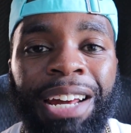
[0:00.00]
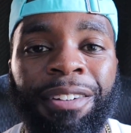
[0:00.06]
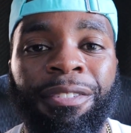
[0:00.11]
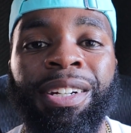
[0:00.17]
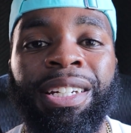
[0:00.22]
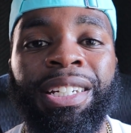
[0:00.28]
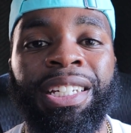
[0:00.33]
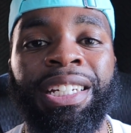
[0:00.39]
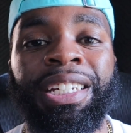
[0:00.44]

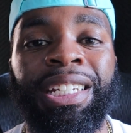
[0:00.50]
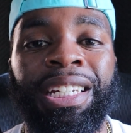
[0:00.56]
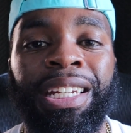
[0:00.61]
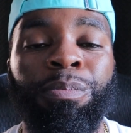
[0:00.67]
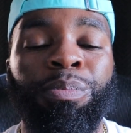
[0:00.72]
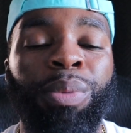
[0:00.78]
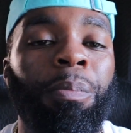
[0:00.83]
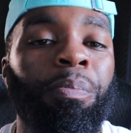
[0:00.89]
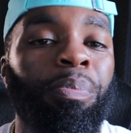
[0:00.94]
never
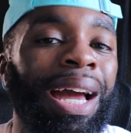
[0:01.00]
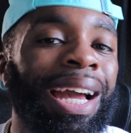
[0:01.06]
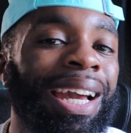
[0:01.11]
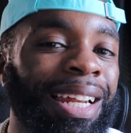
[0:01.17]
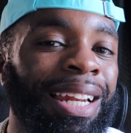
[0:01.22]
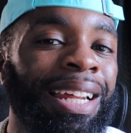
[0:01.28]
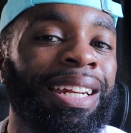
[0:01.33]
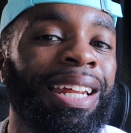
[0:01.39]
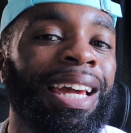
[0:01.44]
existed, but back
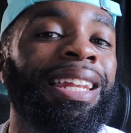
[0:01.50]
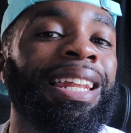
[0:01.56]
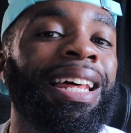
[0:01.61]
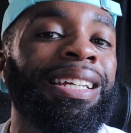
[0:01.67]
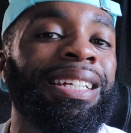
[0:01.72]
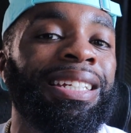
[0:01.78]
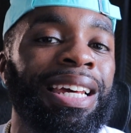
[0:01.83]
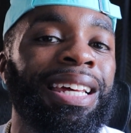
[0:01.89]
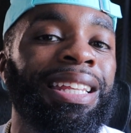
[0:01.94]
in the day,
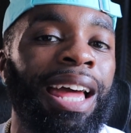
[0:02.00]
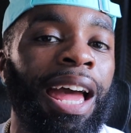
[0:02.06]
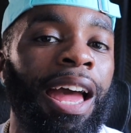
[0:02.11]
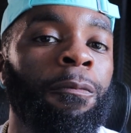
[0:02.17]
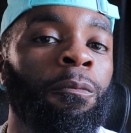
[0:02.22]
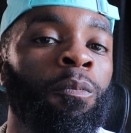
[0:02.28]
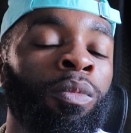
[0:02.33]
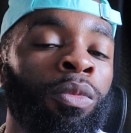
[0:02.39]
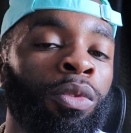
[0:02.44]
let's say
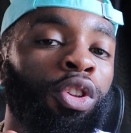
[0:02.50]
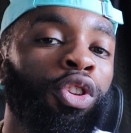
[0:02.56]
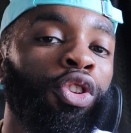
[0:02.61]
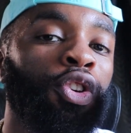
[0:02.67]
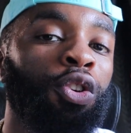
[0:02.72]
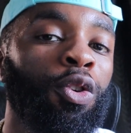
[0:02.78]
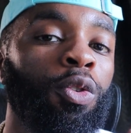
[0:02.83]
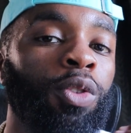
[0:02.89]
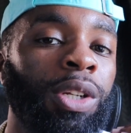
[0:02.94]
that
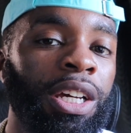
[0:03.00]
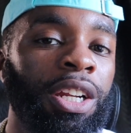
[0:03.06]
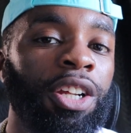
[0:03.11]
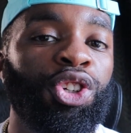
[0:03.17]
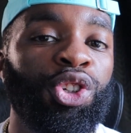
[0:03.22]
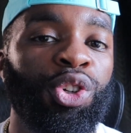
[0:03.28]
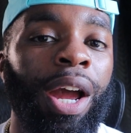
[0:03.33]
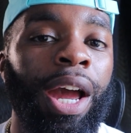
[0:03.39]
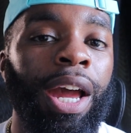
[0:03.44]
you did a
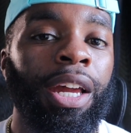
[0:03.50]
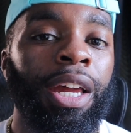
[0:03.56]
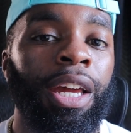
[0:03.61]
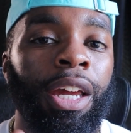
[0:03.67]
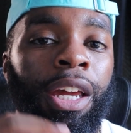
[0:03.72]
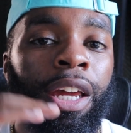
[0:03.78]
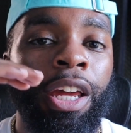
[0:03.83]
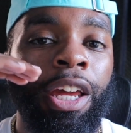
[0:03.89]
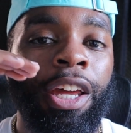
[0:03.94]
track
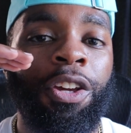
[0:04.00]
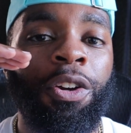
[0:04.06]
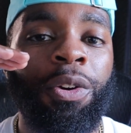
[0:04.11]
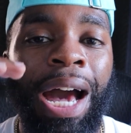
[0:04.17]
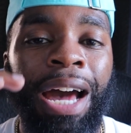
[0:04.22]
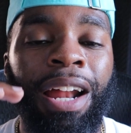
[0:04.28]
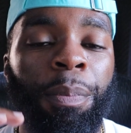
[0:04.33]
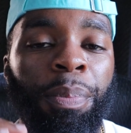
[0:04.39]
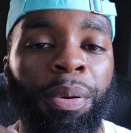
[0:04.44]
and you
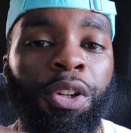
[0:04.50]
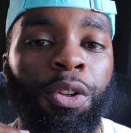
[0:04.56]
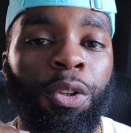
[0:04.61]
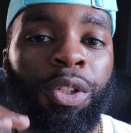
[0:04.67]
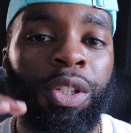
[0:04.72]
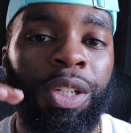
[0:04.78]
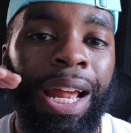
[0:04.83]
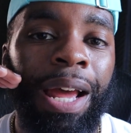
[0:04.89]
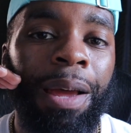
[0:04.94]
had a
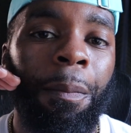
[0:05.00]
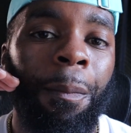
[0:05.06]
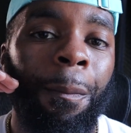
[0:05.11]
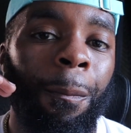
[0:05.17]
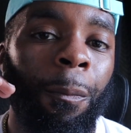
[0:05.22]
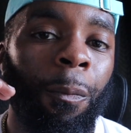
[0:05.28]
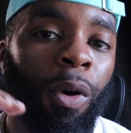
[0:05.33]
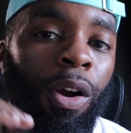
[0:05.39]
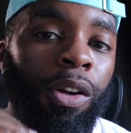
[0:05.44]
producer that
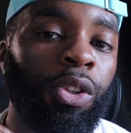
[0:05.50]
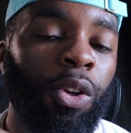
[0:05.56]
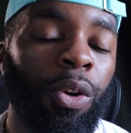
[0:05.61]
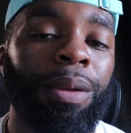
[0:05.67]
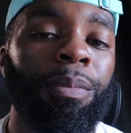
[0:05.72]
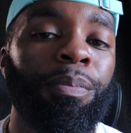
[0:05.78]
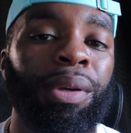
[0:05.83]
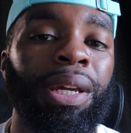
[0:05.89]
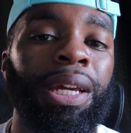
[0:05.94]
worked
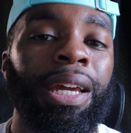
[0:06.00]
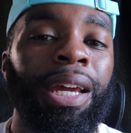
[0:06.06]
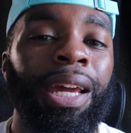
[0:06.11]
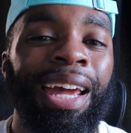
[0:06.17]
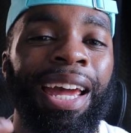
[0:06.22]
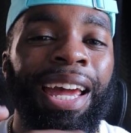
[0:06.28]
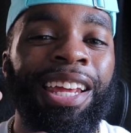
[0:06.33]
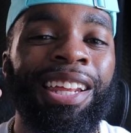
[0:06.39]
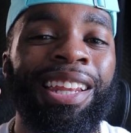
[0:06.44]
on a beat,
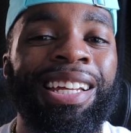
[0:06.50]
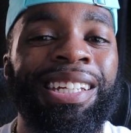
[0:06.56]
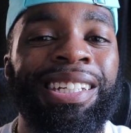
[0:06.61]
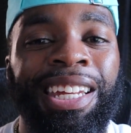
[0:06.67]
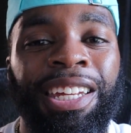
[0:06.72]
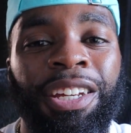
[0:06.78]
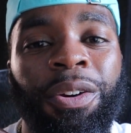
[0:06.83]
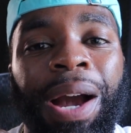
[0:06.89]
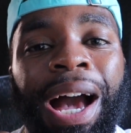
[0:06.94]
and let's
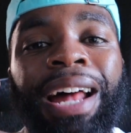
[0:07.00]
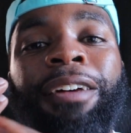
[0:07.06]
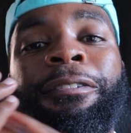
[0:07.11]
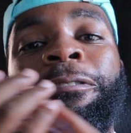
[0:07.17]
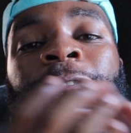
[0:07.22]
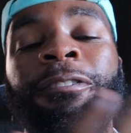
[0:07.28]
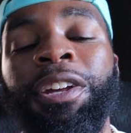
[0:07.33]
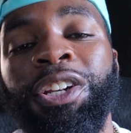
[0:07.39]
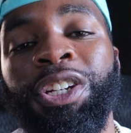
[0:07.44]
say you had a
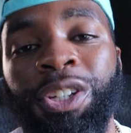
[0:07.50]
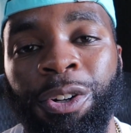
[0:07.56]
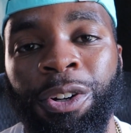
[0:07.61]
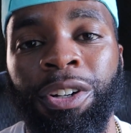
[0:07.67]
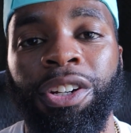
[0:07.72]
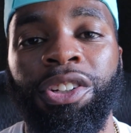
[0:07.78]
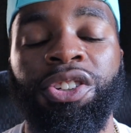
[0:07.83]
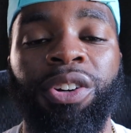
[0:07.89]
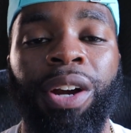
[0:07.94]
feature
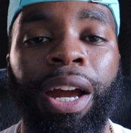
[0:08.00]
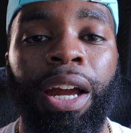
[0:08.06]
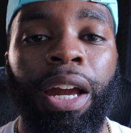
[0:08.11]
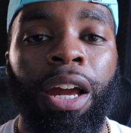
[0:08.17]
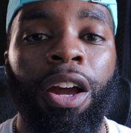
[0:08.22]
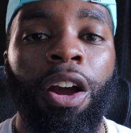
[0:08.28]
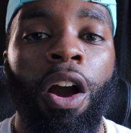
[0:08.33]
on the track.